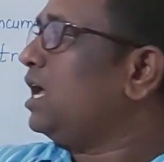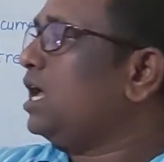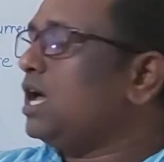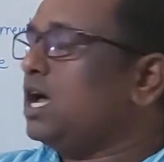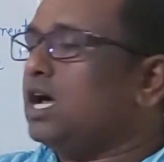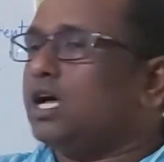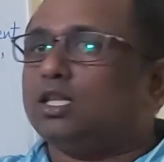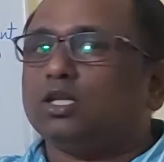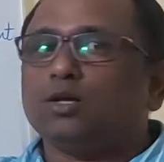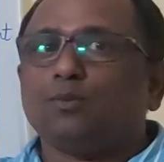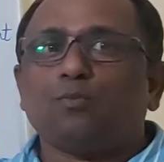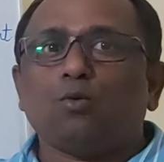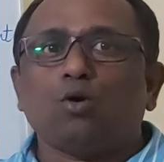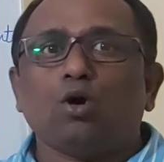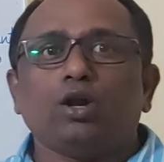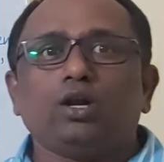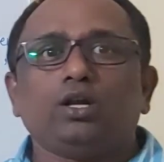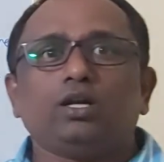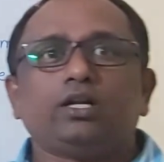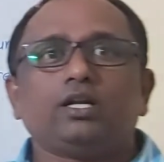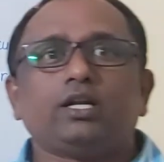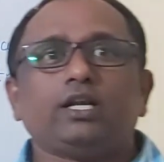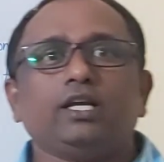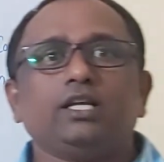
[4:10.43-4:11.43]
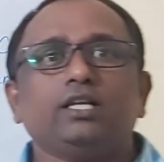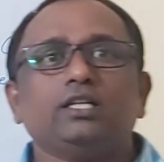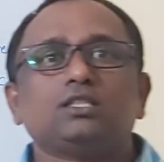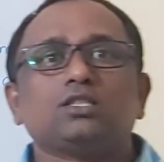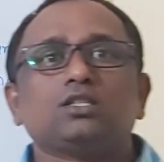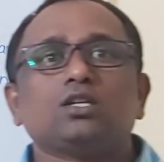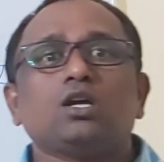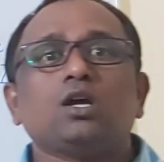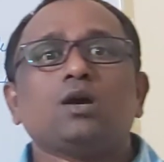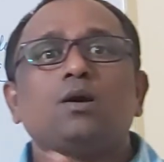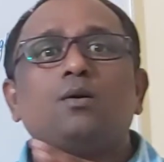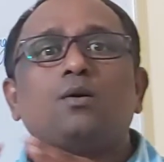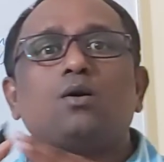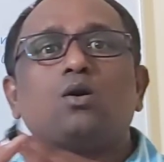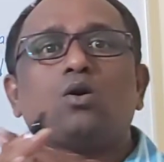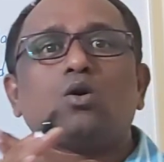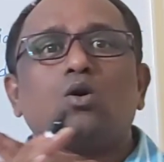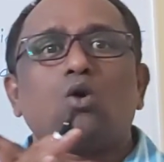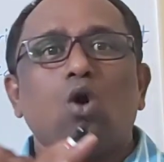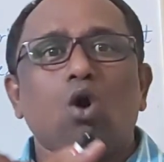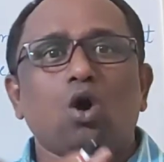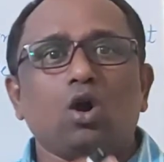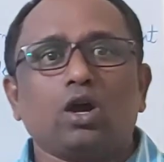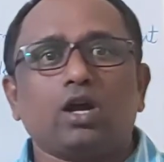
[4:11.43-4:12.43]
the point is
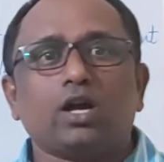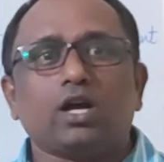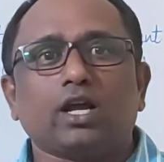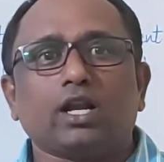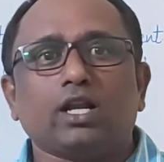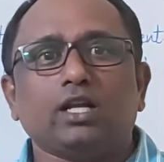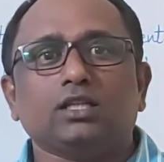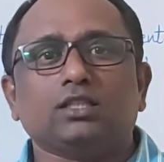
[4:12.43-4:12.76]
concurrence.